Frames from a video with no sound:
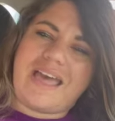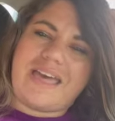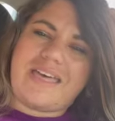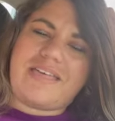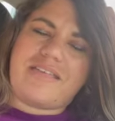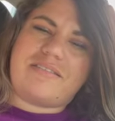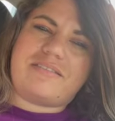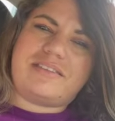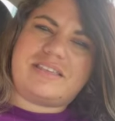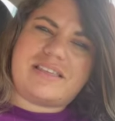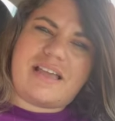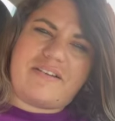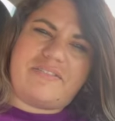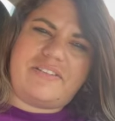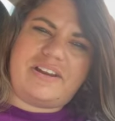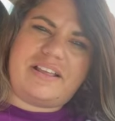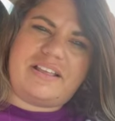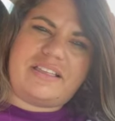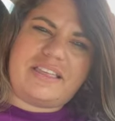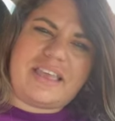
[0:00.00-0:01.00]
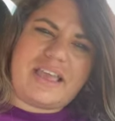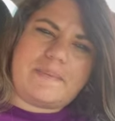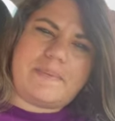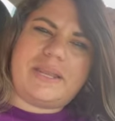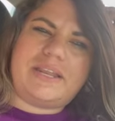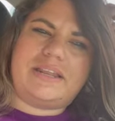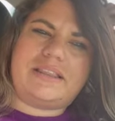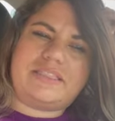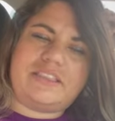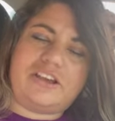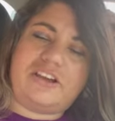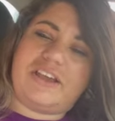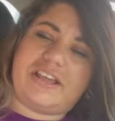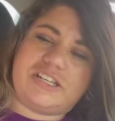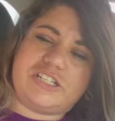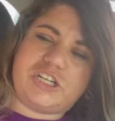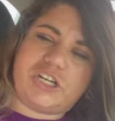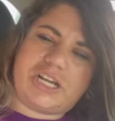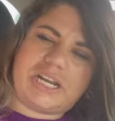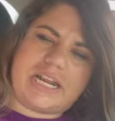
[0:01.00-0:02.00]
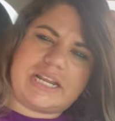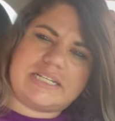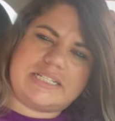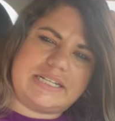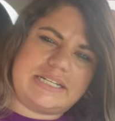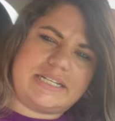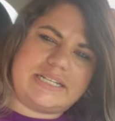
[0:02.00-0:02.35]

it's definitely, I mean, they're interconnected